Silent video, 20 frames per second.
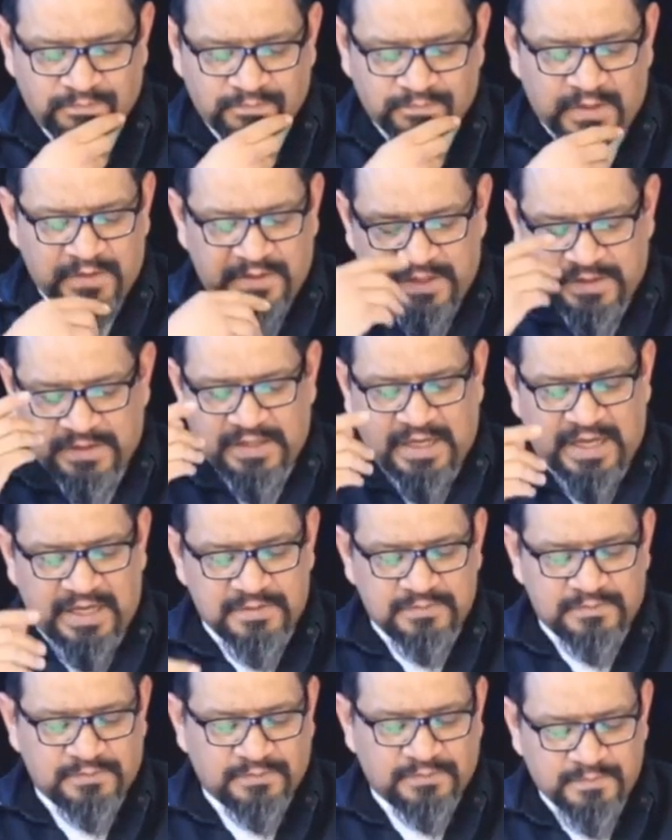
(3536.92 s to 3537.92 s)
I'll get that.
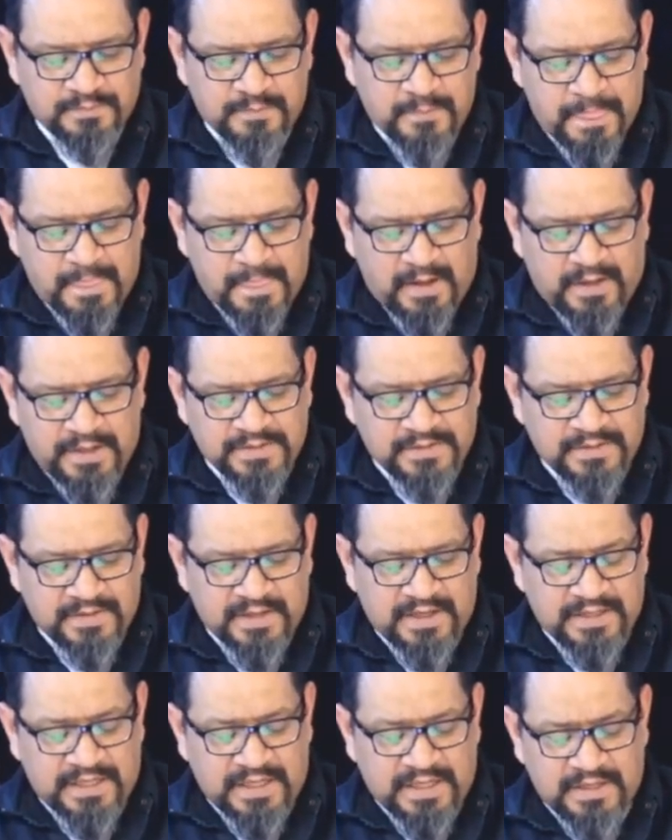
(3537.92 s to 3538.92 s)
I'll get to
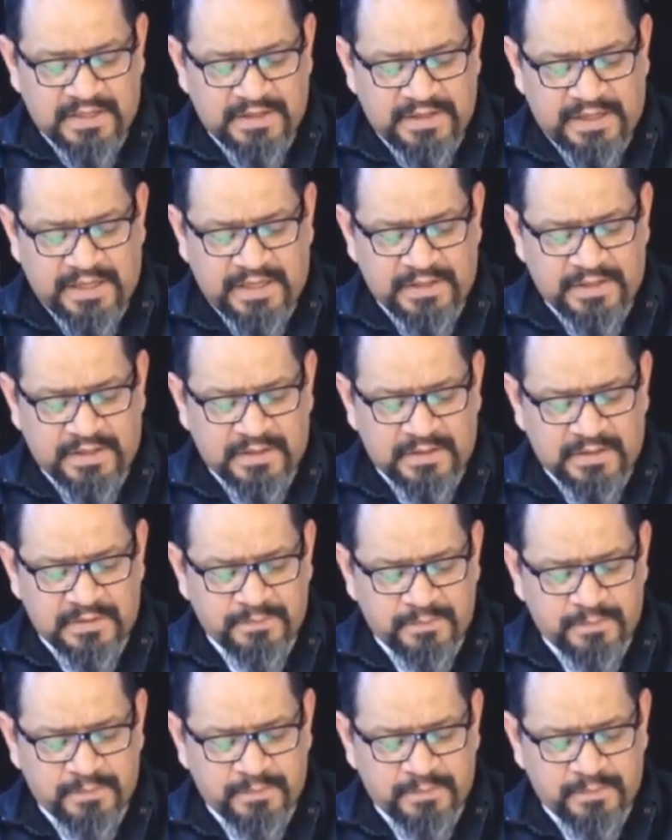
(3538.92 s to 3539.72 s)
that again at the end here.